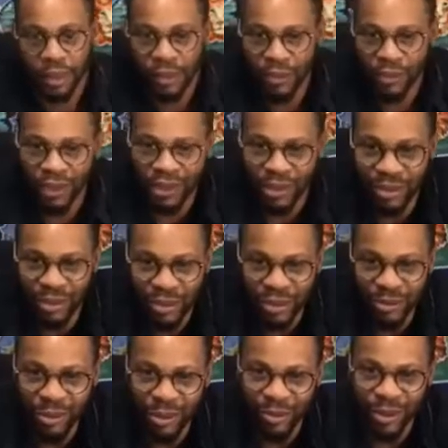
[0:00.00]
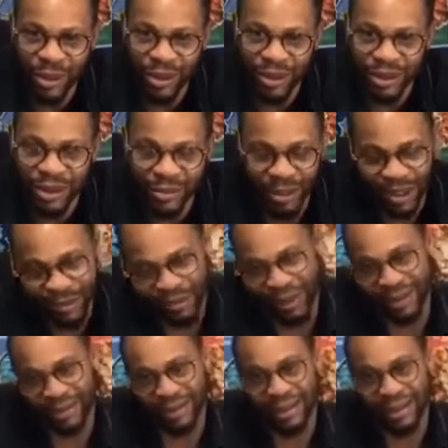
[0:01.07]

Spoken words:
Welcome to The Book Merchants, my friend.